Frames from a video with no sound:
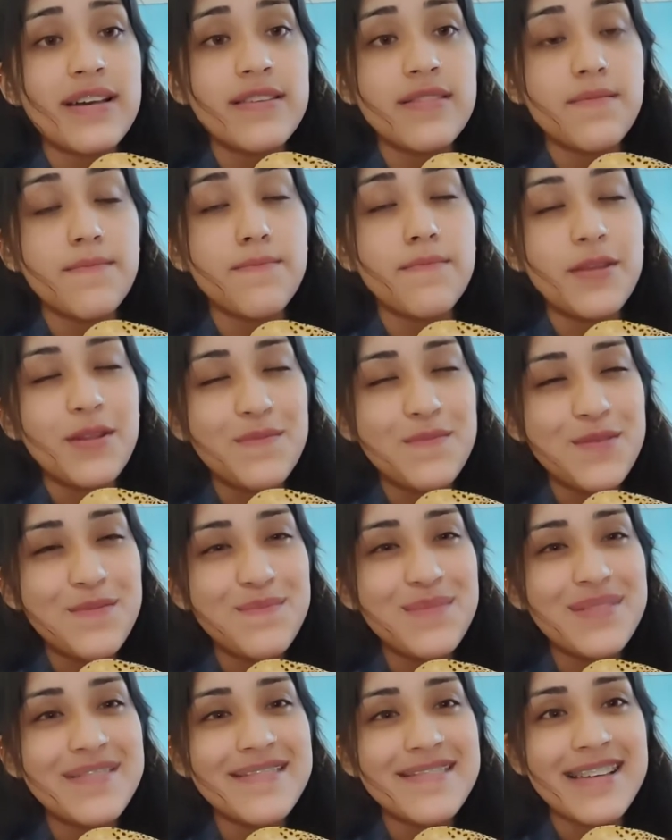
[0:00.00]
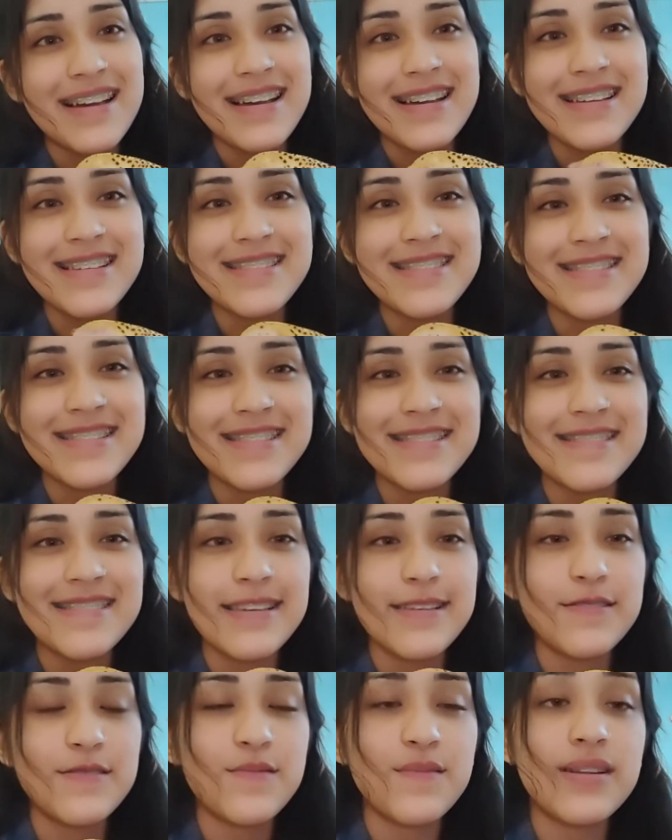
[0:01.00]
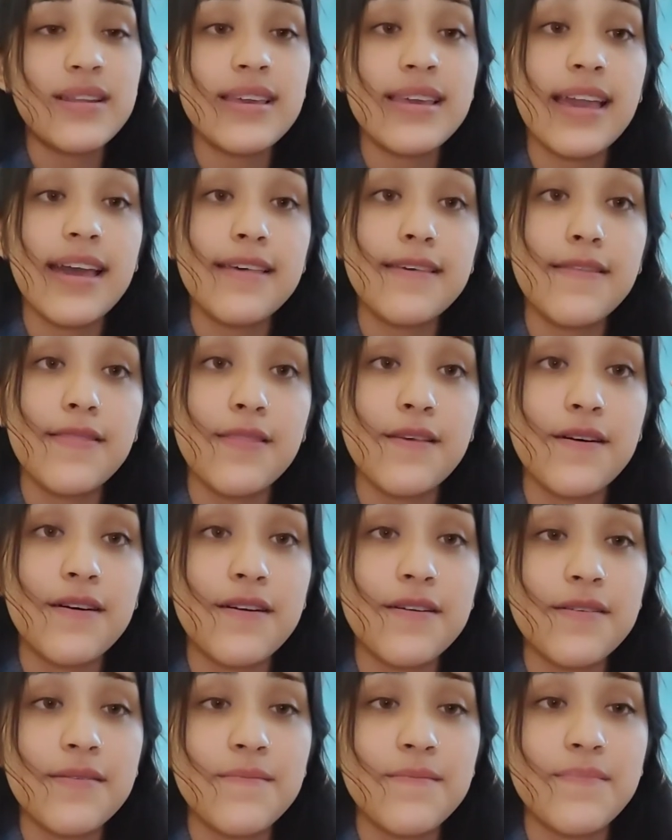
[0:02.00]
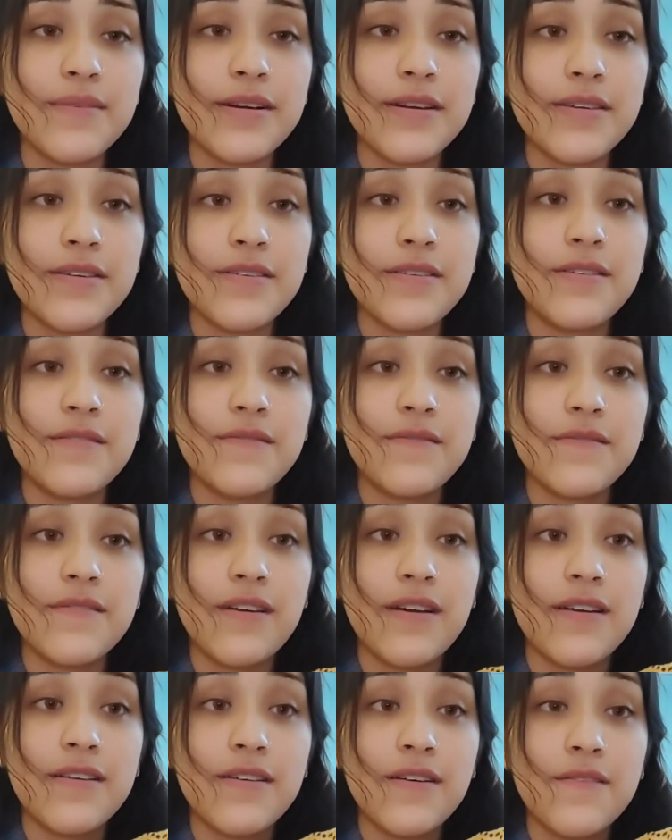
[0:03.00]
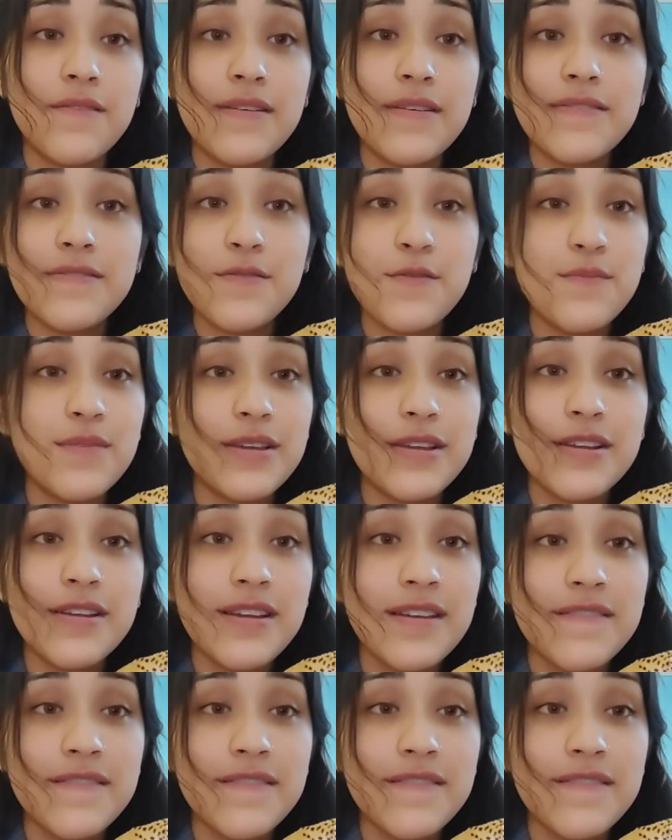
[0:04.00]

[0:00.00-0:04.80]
minimum size is a 20-gallon long, but you can always go bigger.